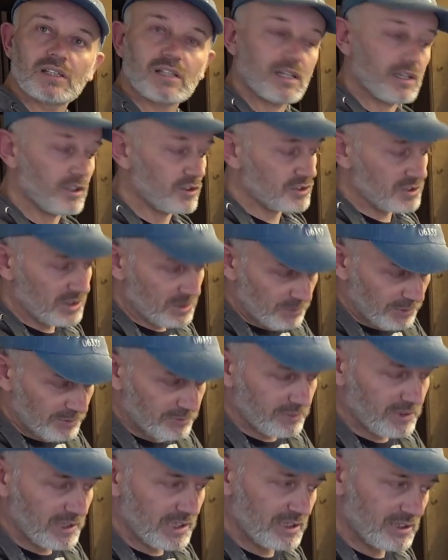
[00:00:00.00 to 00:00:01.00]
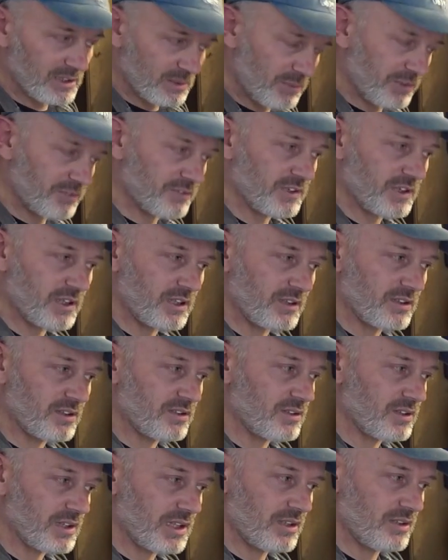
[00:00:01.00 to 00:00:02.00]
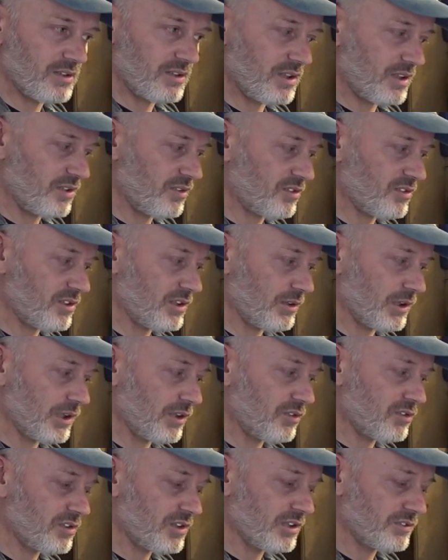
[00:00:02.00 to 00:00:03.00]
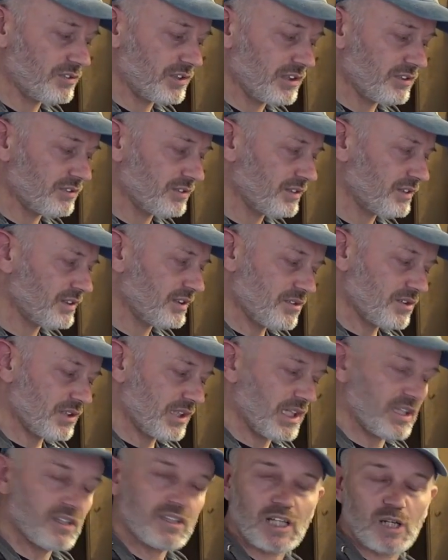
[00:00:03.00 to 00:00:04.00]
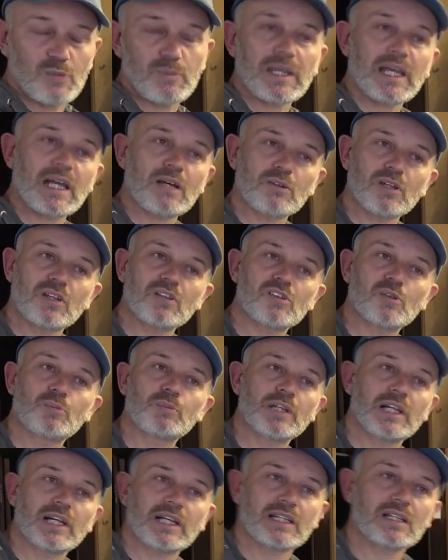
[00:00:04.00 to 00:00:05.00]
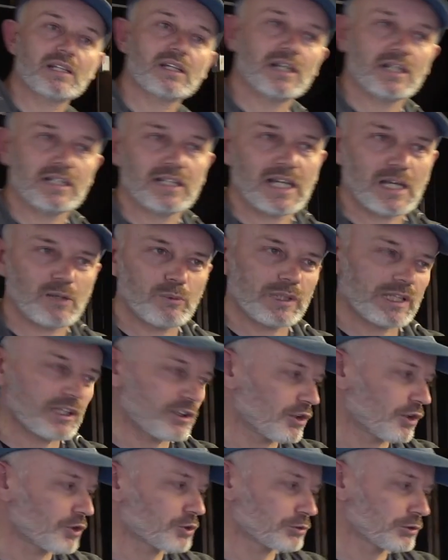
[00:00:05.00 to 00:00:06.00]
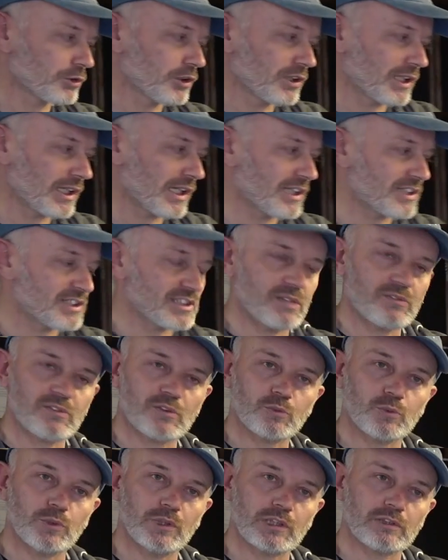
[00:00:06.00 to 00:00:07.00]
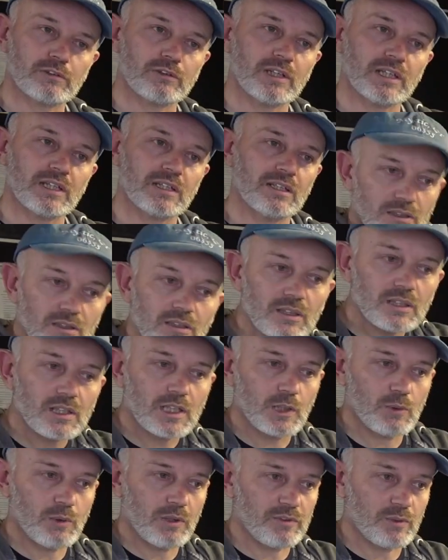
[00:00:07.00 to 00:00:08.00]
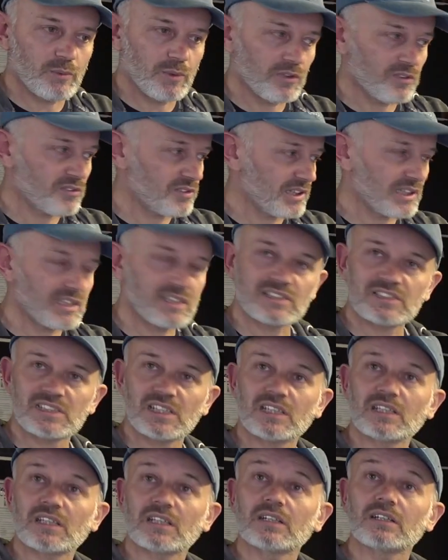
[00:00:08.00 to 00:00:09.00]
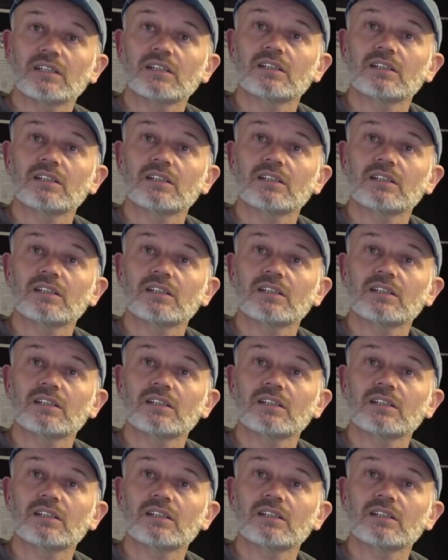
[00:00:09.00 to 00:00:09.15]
onto number 3 and number 4 and so on and so forth. So that'll be how they supply and how we can control it in terms of work rate. Whoever wants it can take it.